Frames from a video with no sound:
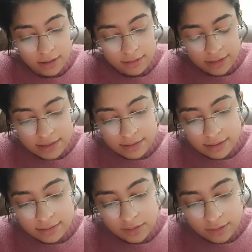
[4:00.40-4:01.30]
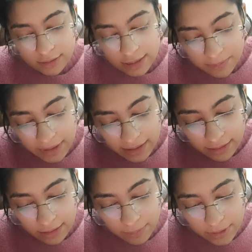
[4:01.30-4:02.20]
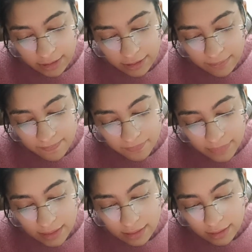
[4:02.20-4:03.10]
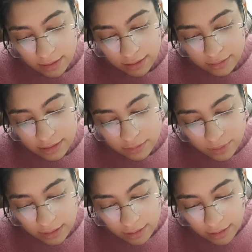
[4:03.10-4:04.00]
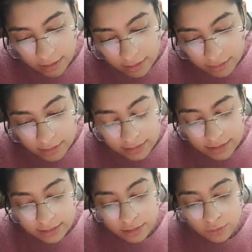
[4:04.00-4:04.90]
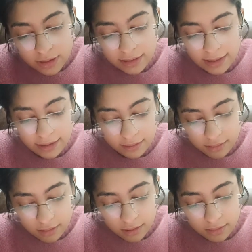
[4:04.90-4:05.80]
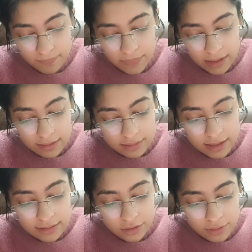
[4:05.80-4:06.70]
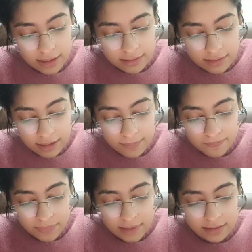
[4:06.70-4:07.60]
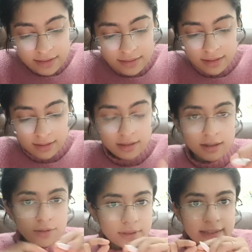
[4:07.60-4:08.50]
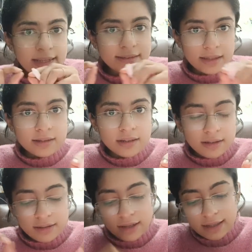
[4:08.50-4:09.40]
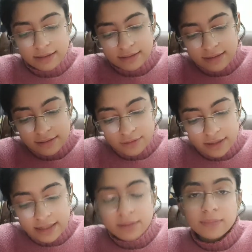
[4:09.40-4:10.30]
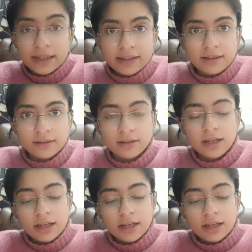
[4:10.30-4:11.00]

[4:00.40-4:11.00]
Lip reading: This is the respiratory epithelium. Here this one, this is looking like this, you can see this is looking like single layer and this is looking like multi-layer.